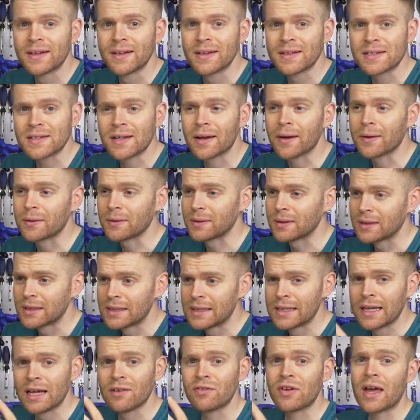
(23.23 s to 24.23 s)
So,
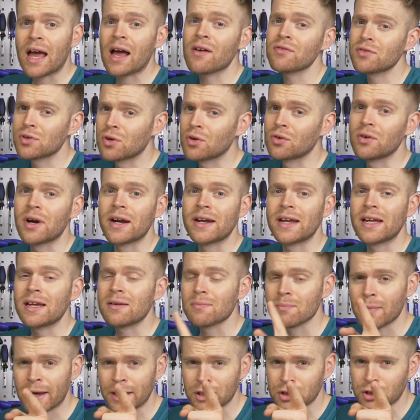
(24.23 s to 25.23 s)
if you haven't already,
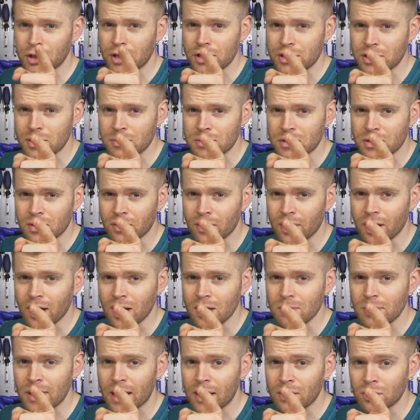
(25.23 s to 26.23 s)
make sure you
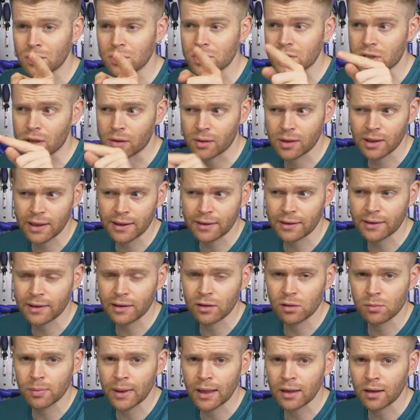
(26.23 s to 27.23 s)
subscribe and also click the
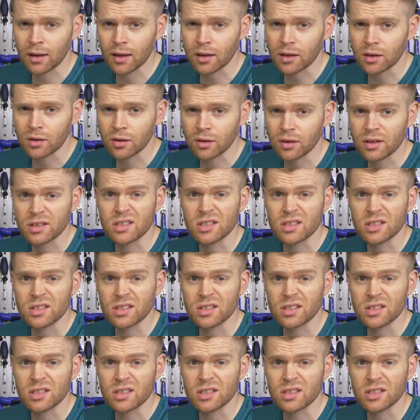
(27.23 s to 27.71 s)
little bell icon,